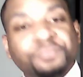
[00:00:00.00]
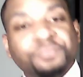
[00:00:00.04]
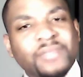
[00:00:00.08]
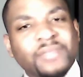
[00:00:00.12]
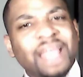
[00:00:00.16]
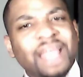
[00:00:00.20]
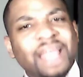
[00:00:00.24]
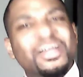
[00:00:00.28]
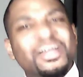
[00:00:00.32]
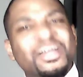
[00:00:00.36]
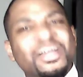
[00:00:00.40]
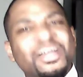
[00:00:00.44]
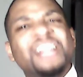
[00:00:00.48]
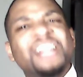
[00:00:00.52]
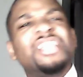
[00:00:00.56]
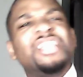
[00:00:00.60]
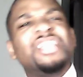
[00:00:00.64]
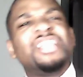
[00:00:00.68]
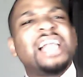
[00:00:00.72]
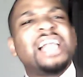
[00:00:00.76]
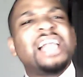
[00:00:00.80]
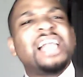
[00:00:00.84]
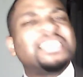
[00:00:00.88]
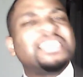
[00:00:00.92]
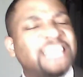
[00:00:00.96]
the
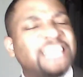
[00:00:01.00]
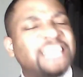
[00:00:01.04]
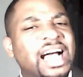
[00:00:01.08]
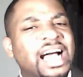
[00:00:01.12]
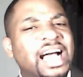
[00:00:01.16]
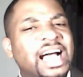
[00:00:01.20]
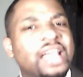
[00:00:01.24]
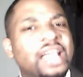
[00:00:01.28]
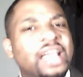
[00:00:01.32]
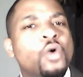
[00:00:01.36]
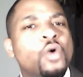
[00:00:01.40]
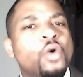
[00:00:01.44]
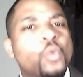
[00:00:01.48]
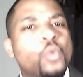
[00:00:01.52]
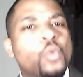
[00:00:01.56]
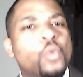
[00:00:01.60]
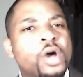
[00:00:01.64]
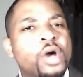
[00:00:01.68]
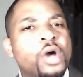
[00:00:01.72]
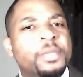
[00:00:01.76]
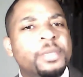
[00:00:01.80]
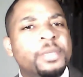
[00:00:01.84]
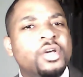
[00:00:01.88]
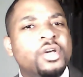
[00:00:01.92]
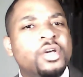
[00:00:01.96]
$100 stock will be
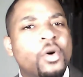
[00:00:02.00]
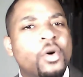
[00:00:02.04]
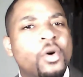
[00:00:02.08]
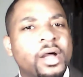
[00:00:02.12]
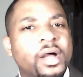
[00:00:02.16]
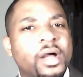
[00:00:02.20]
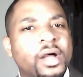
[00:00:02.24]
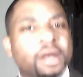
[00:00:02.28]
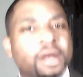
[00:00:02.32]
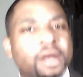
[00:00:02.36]
going up,